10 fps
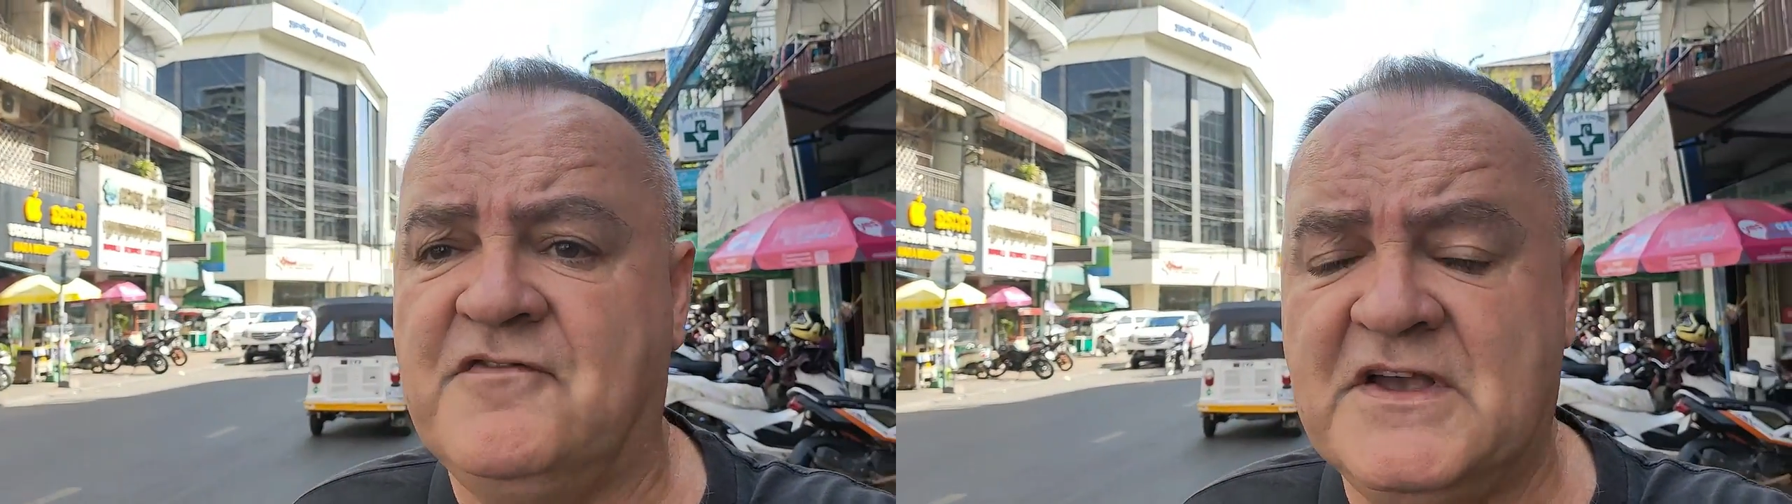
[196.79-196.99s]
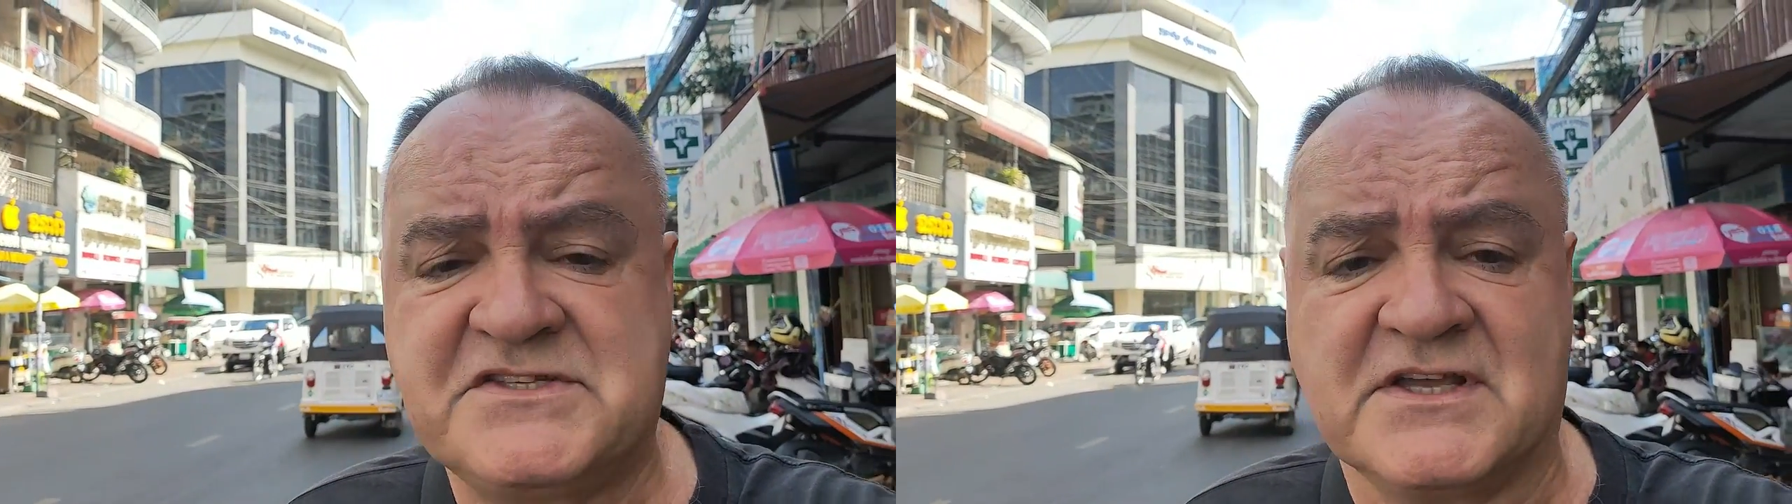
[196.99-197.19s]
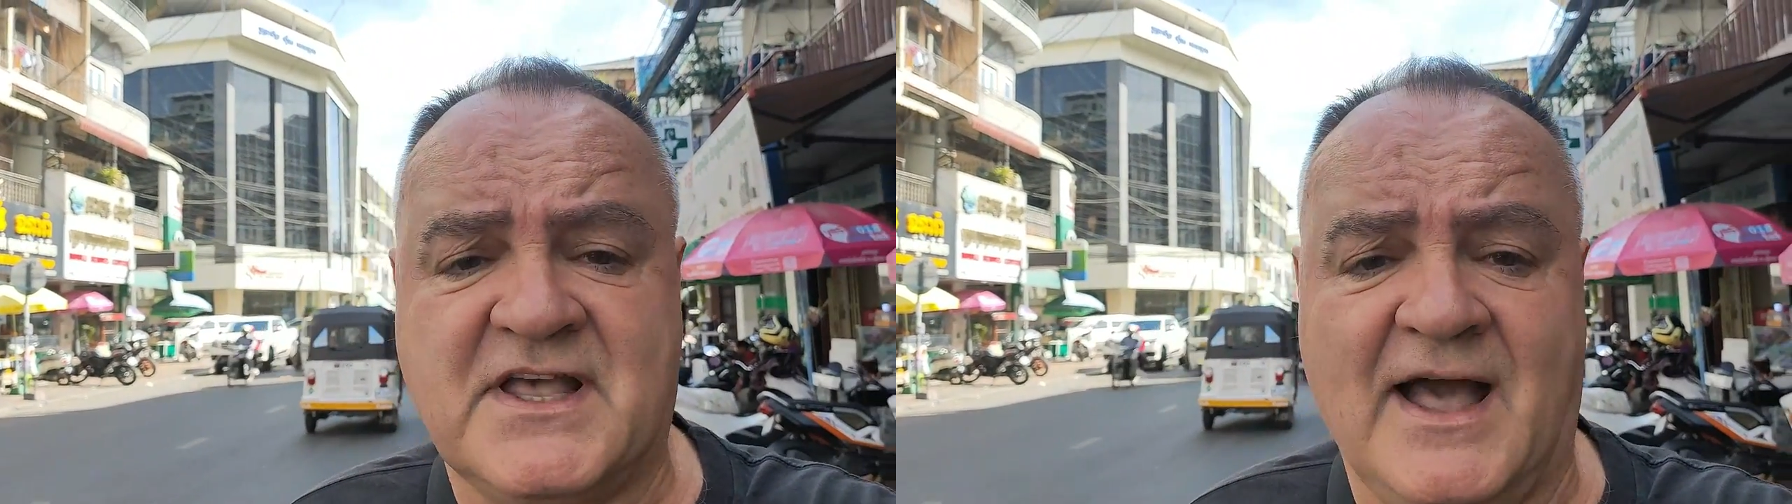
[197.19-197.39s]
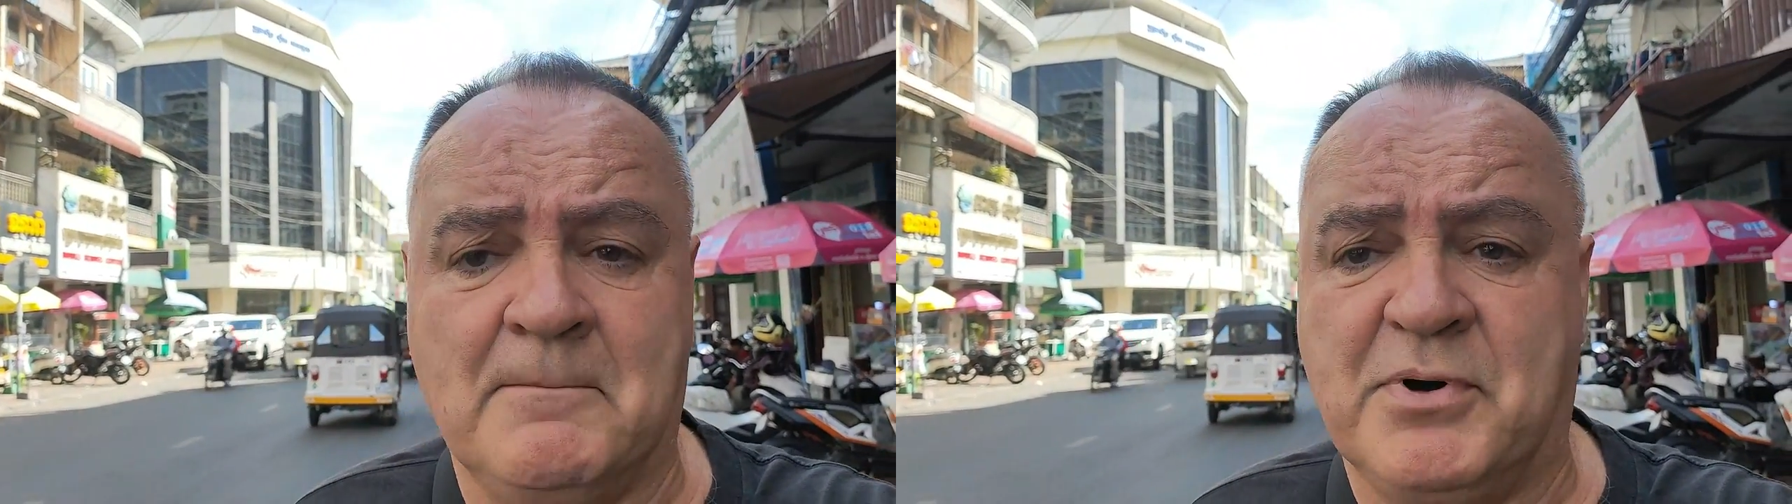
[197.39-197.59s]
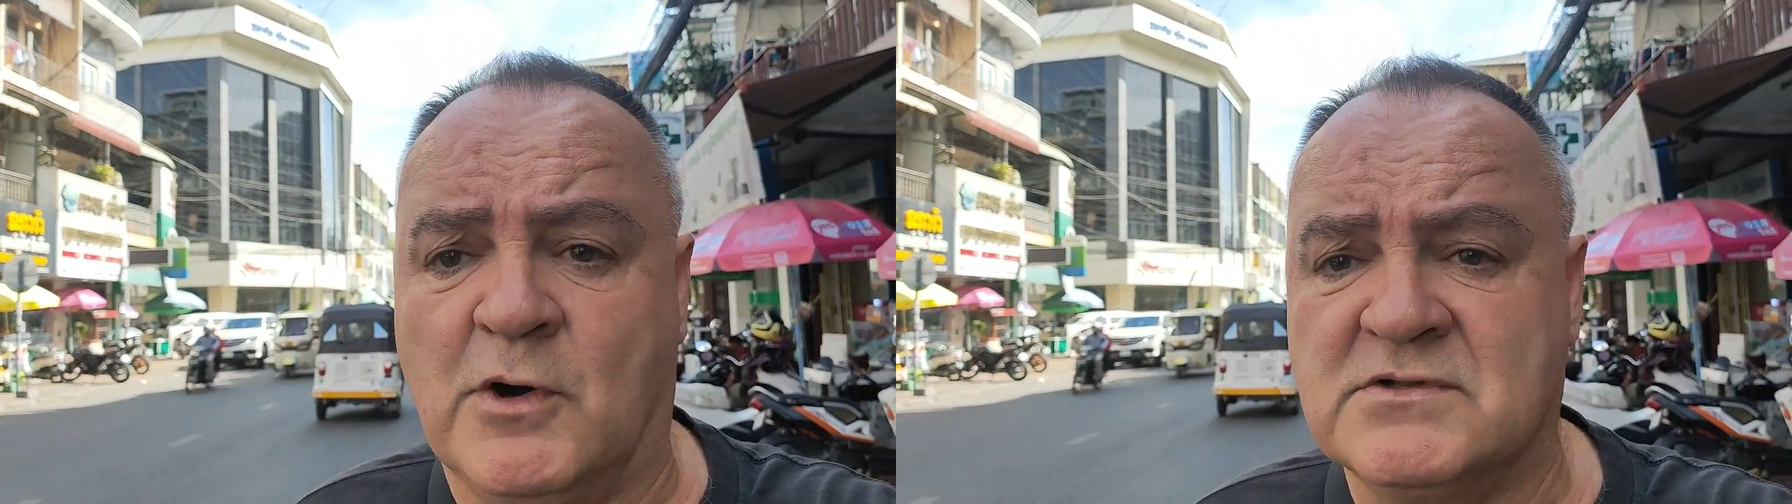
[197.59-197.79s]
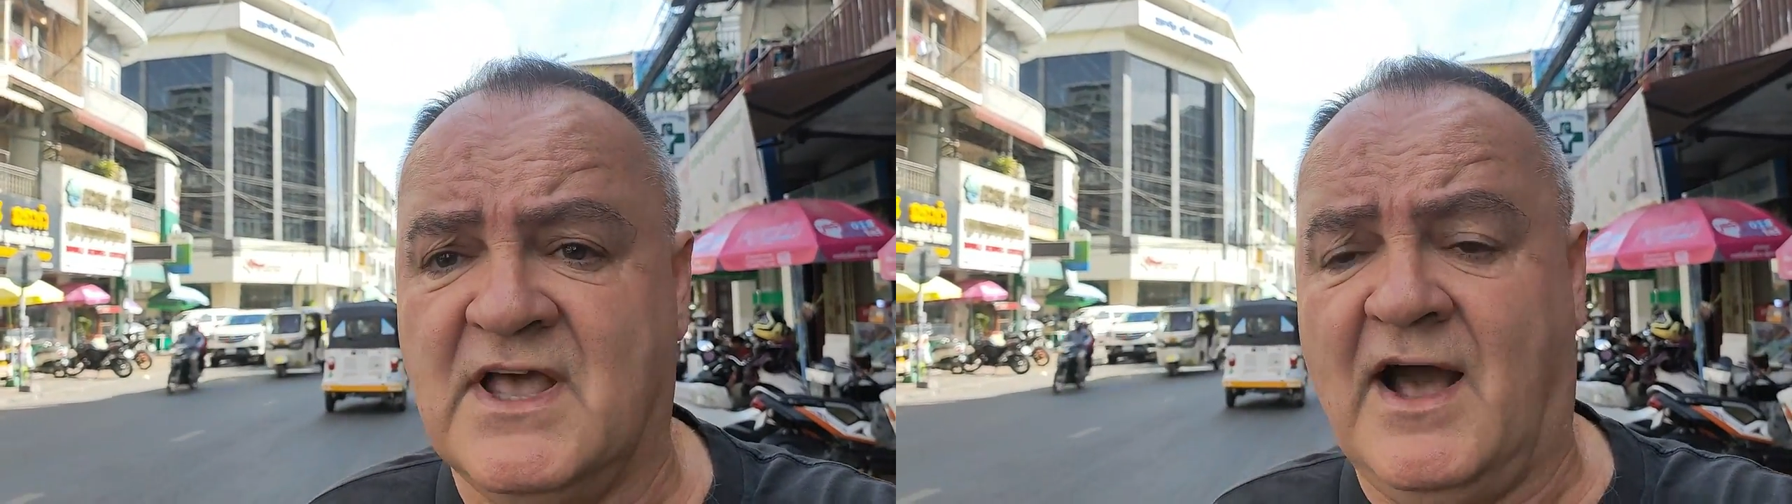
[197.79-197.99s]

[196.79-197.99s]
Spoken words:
visited Cambodia.